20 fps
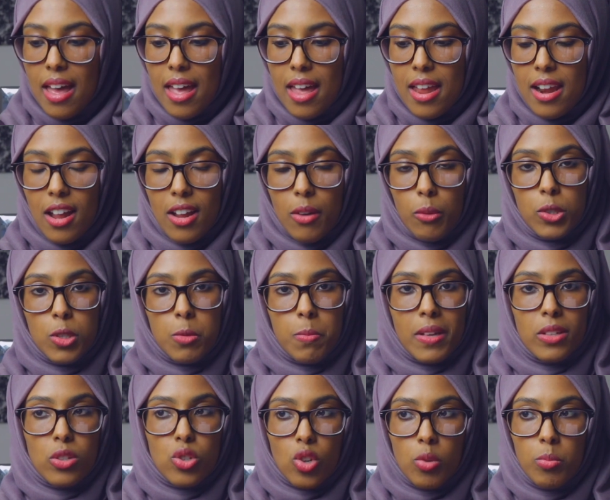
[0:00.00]
and I would
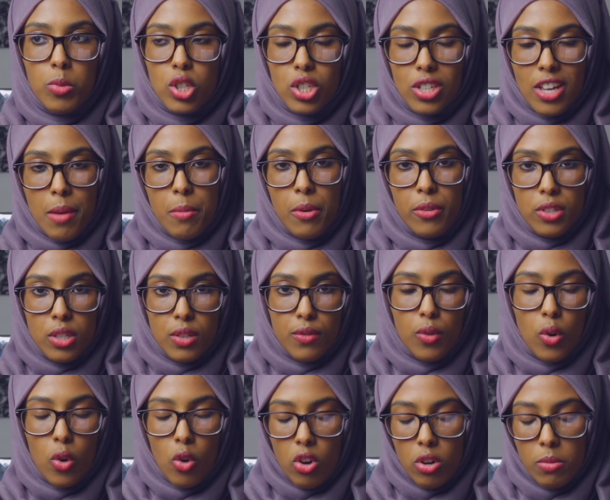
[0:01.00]
spend so much time on these
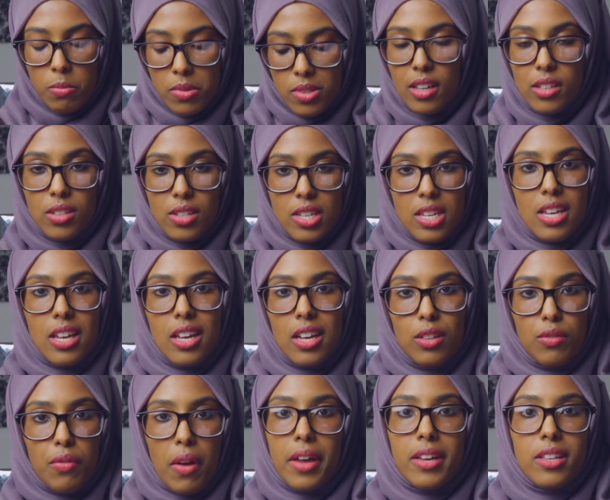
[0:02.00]
forums seeking
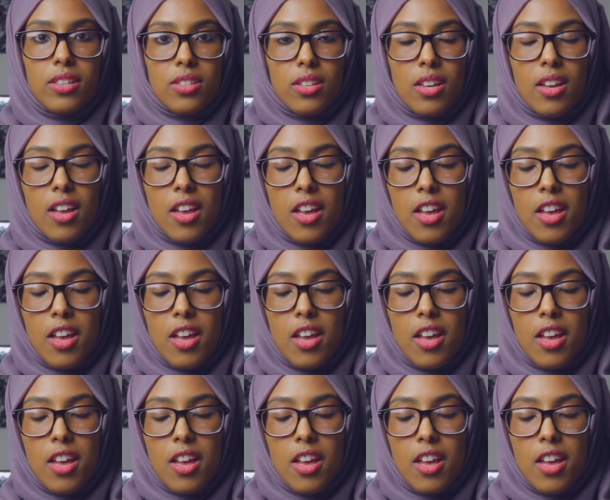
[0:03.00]
advice.